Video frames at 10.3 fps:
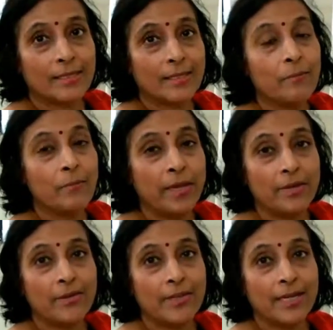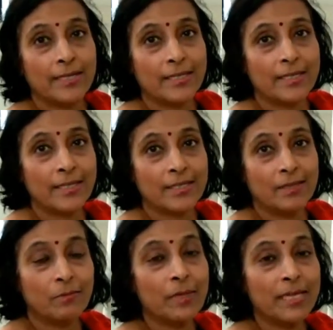compared to United States,
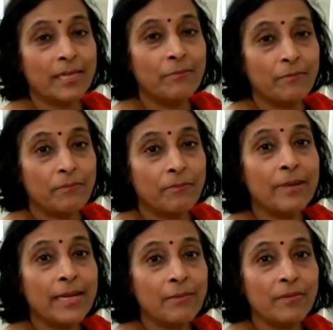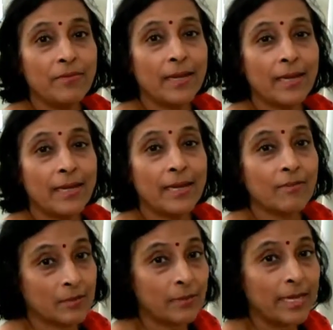but he made me feel like I
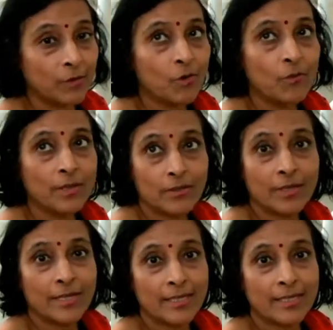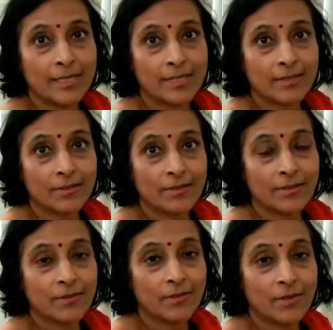was back home in United States.
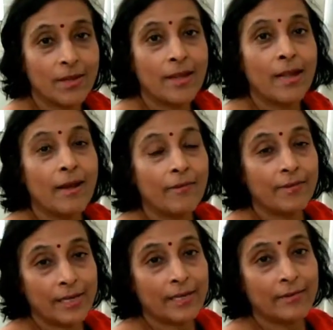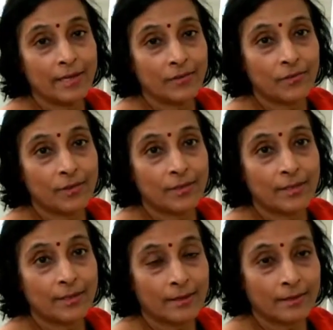So I'm really grateful to
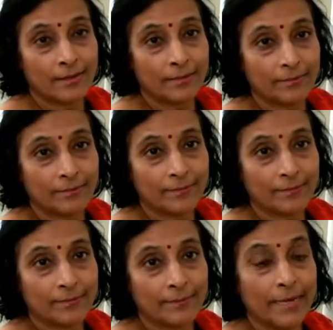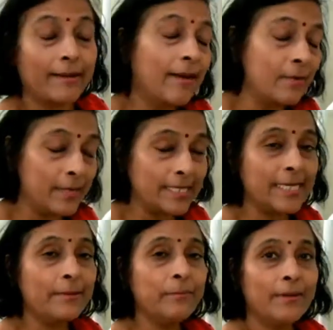the doctor. God bless
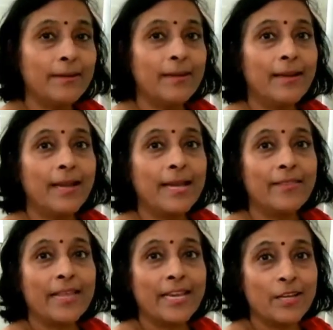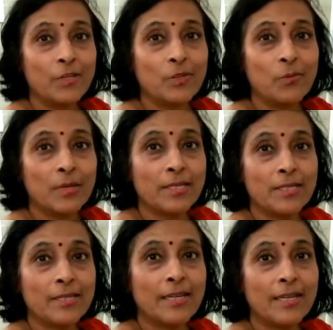him. I thank you so much.
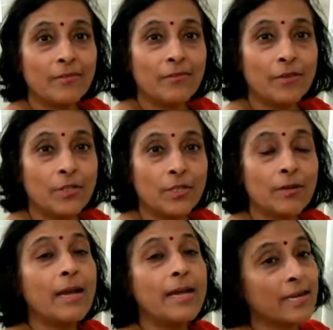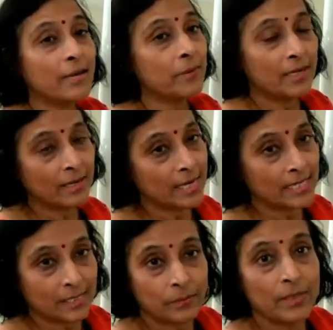In the future, I recommended
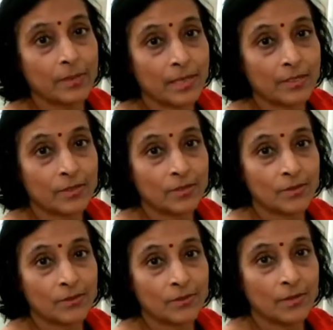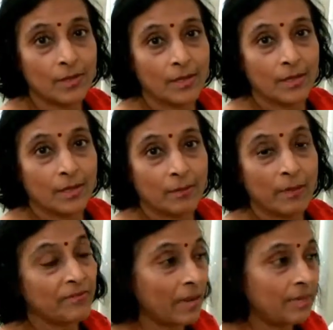lots of people also too.
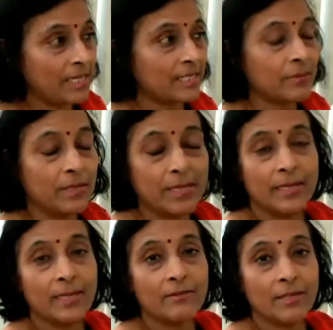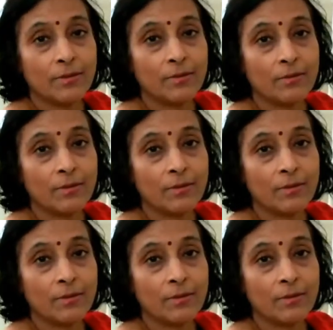My family is coming here anyway too.